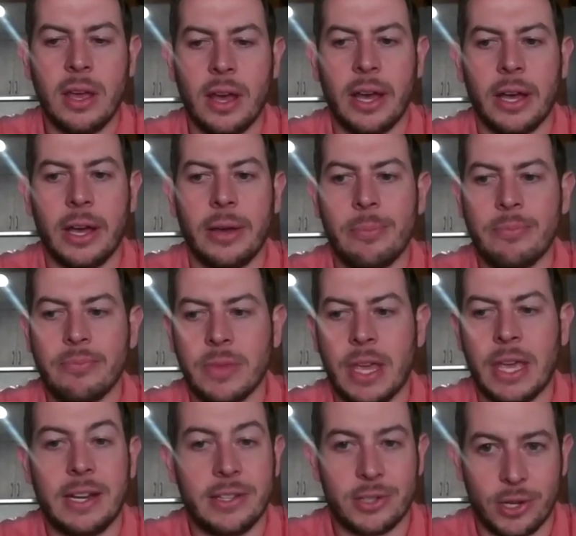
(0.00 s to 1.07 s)
um,
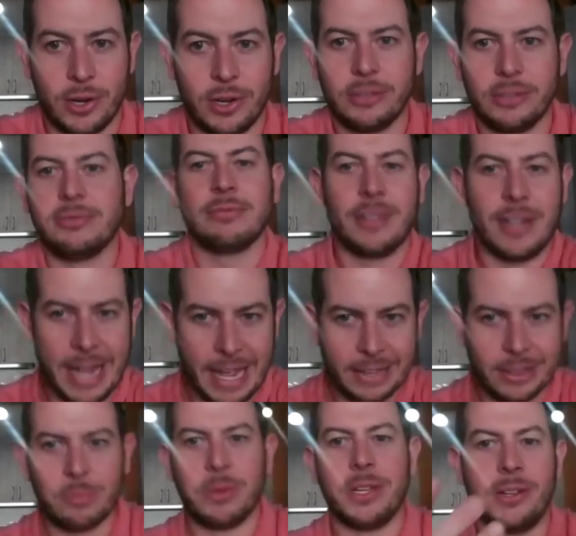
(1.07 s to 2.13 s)
and in turn
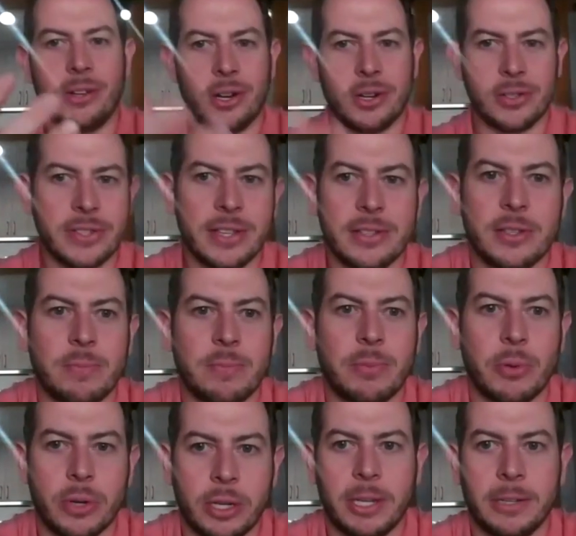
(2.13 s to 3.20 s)
had the BDRs then
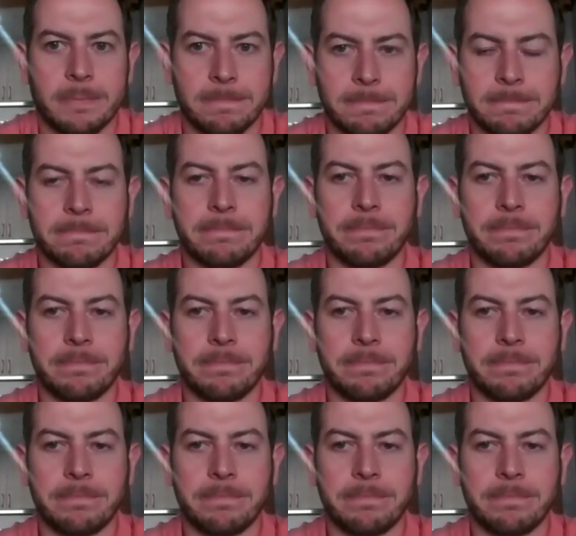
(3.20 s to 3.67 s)
supporting me.